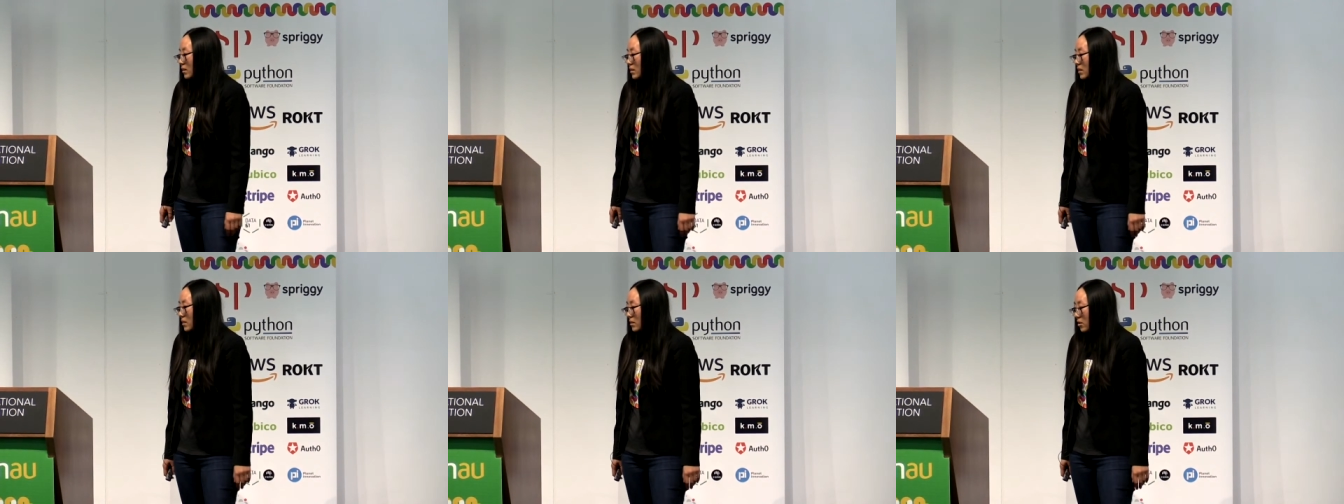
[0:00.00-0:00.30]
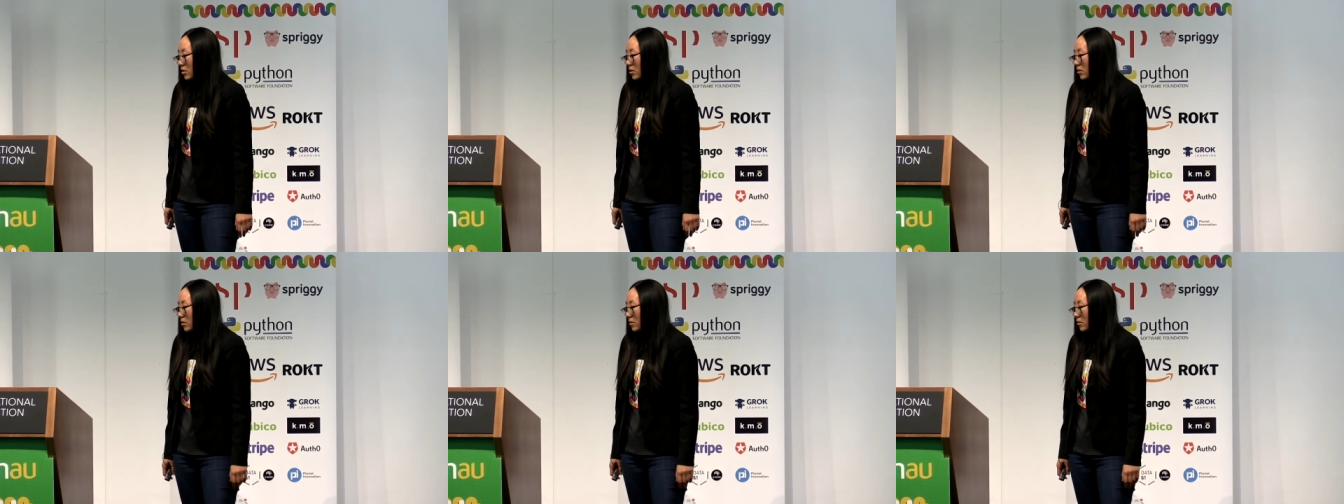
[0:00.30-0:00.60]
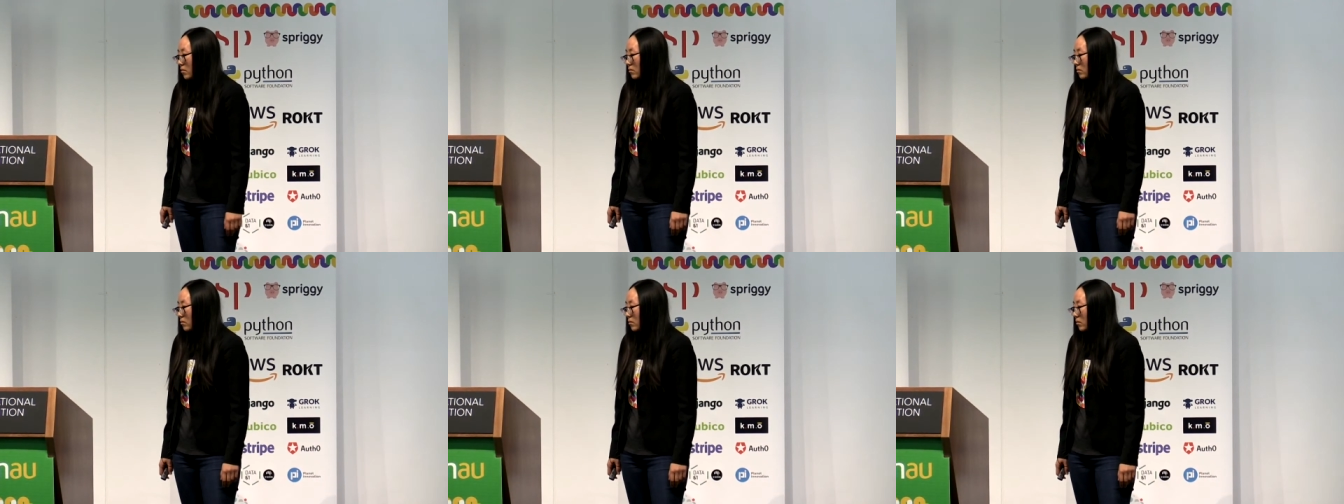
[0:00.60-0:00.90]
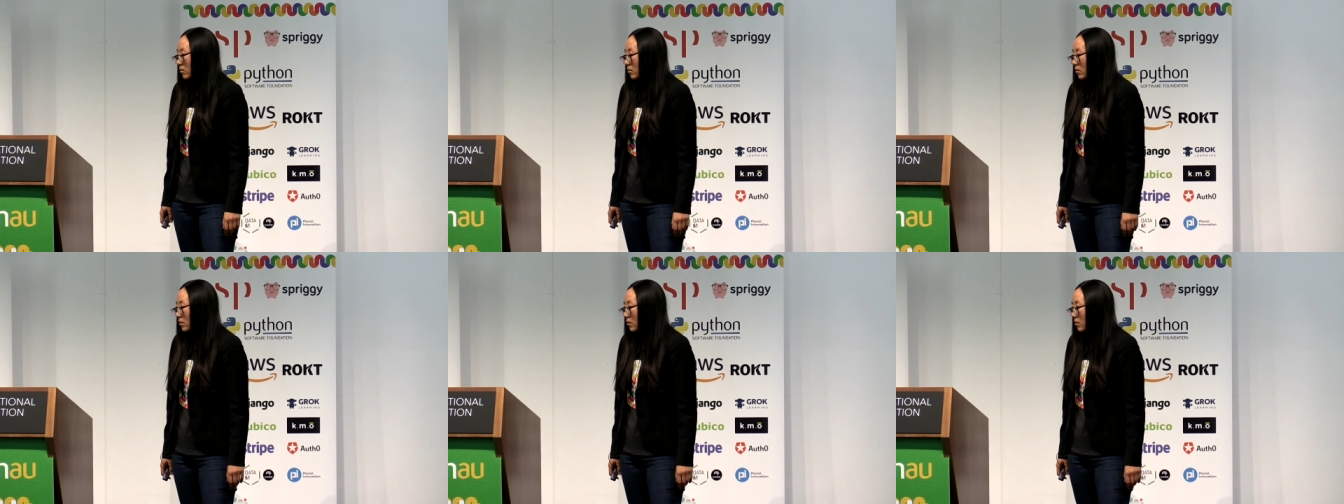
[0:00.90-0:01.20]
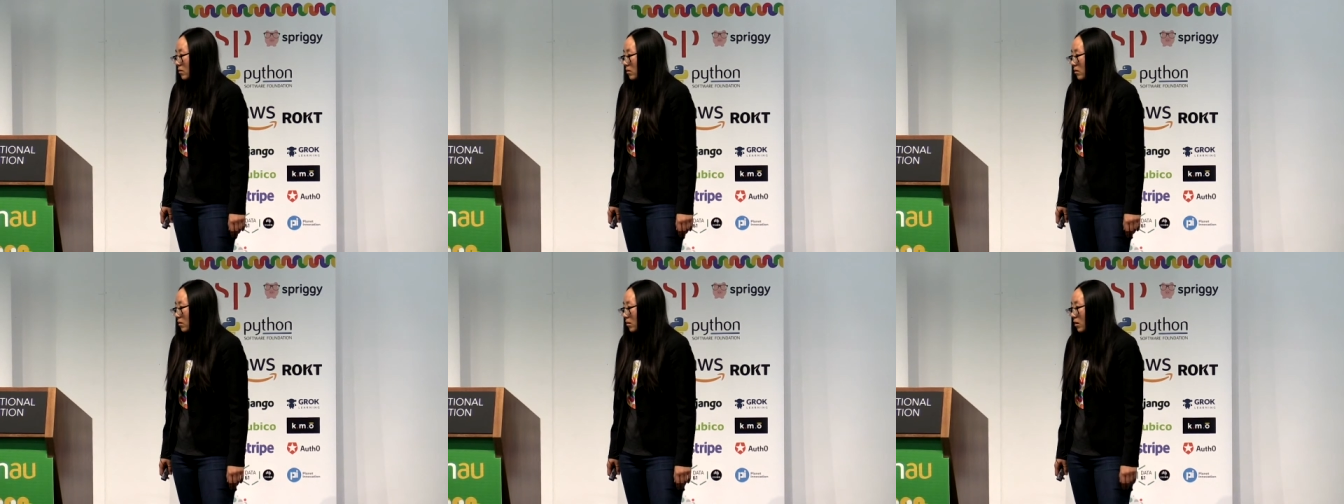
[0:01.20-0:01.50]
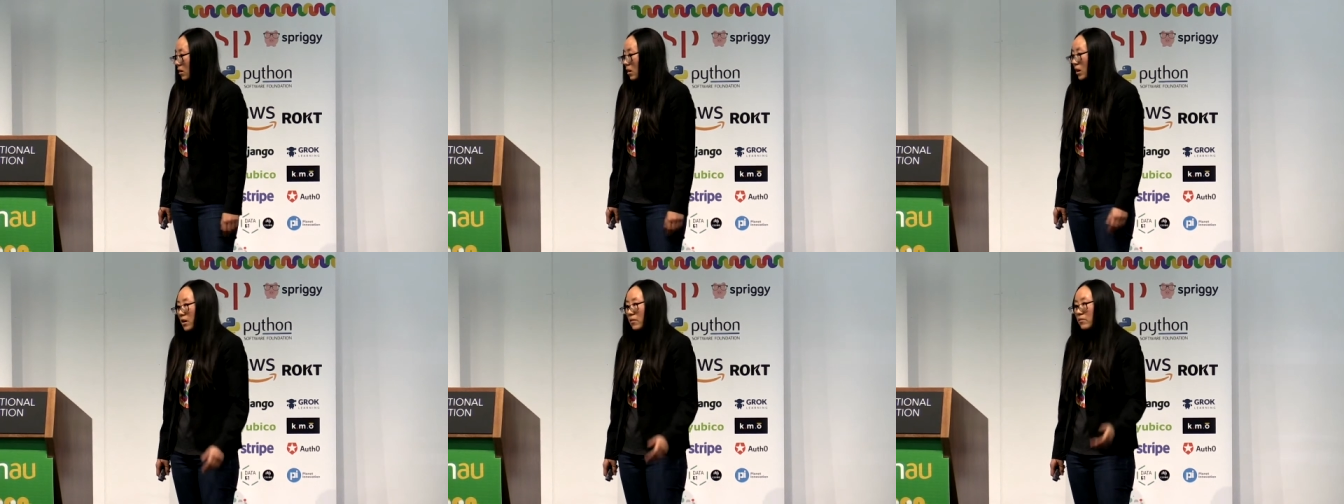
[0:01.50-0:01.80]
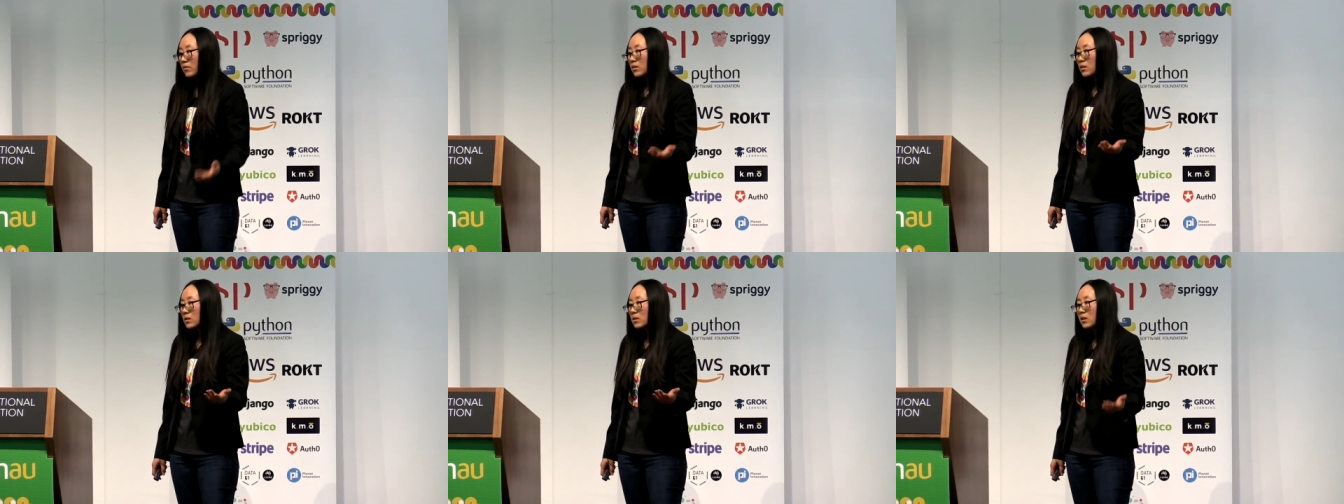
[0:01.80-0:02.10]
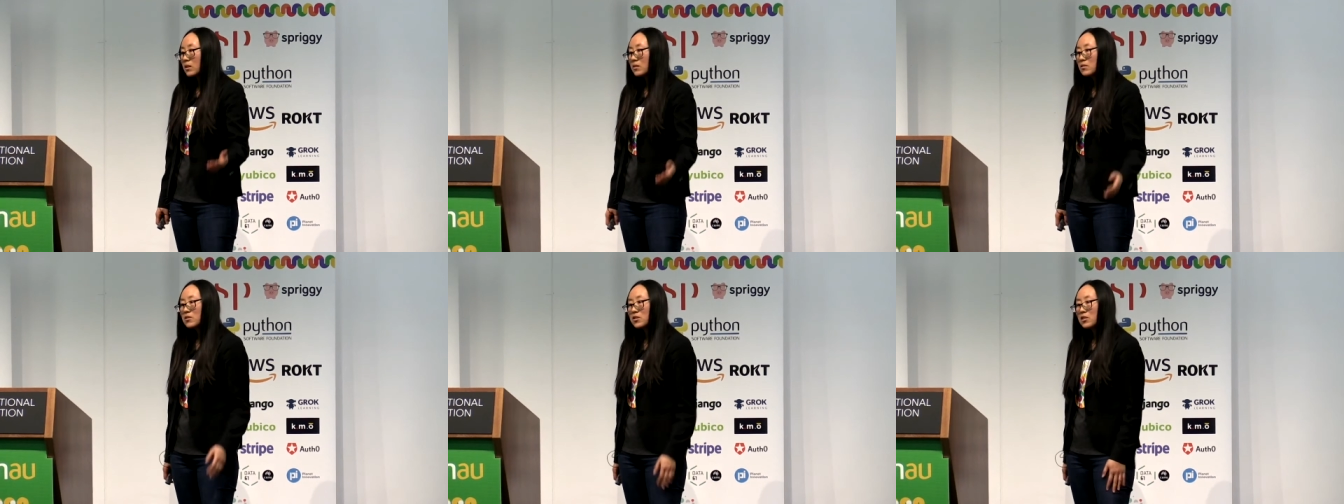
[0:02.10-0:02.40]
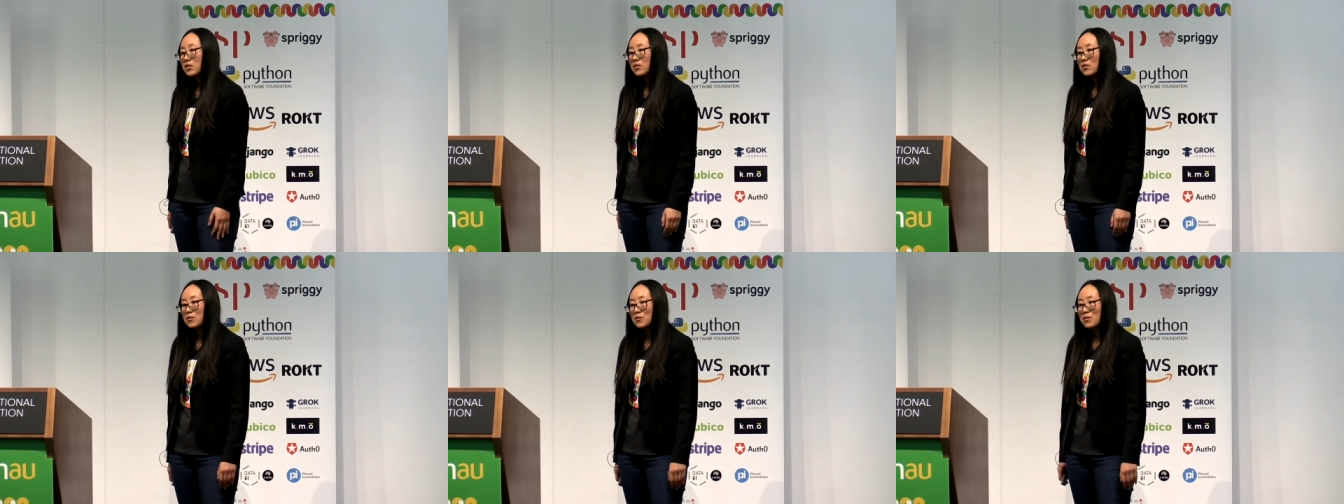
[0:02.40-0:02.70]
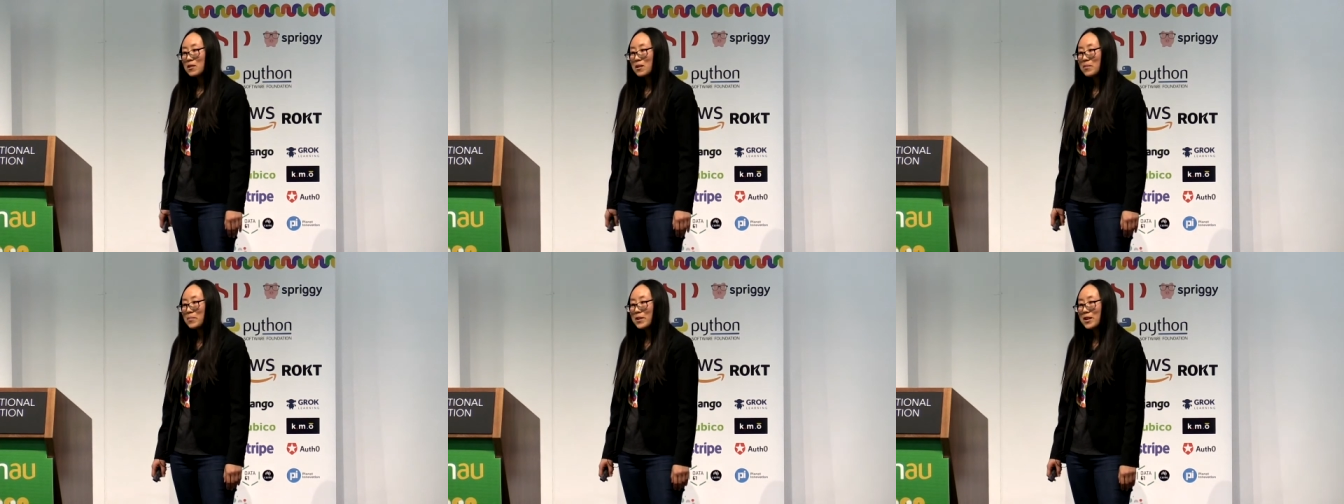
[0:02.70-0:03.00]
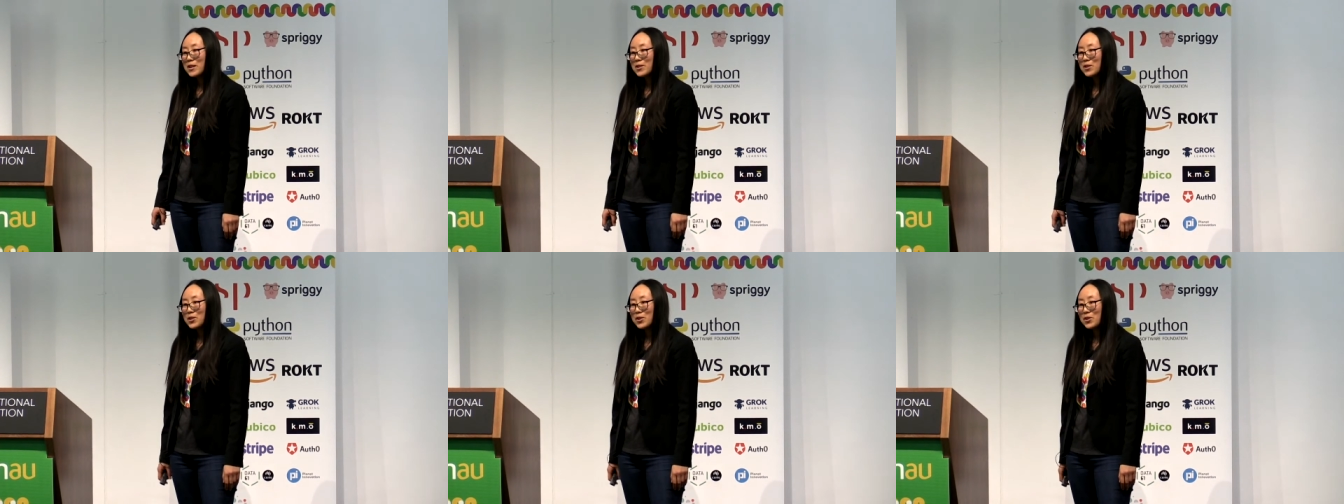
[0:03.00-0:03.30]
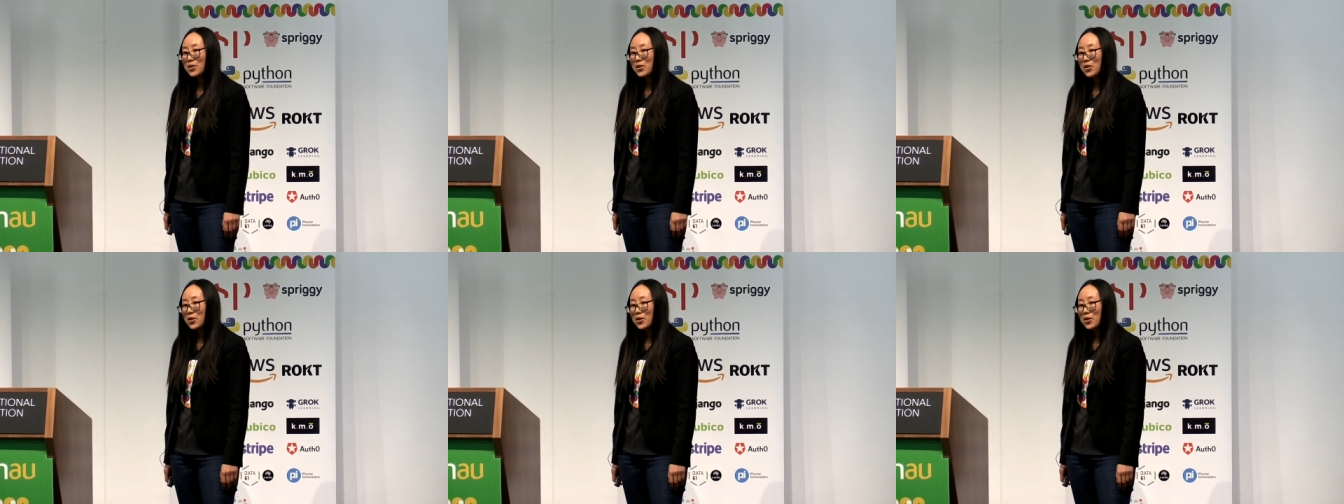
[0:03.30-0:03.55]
So I already told you a bunch